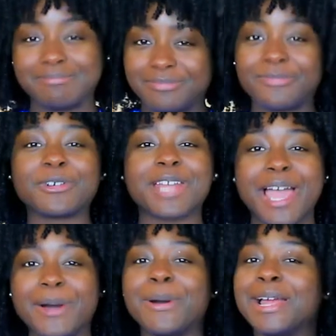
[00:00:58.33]
for
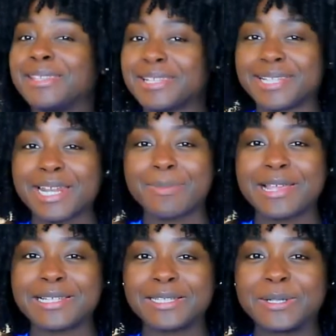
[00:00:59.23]
now, the setup
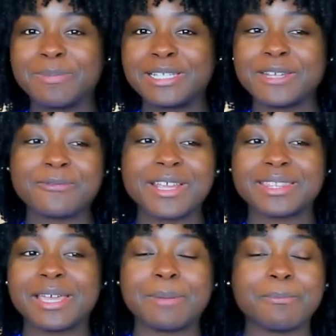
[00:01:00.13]
is a little bit different.
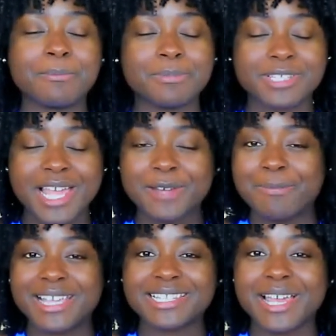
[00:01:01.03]
The sound
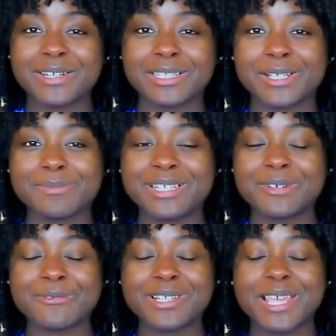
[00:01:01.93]
might sound a little bit
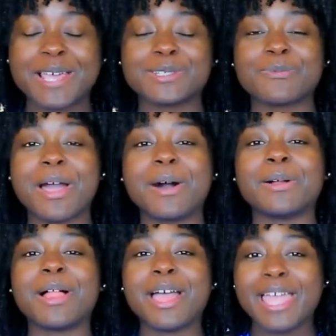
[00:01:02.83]
different as
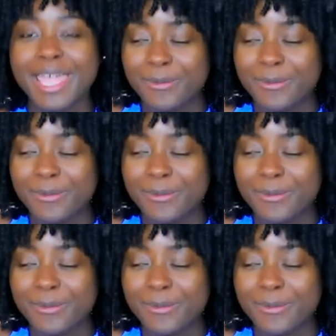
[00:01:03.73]
well. It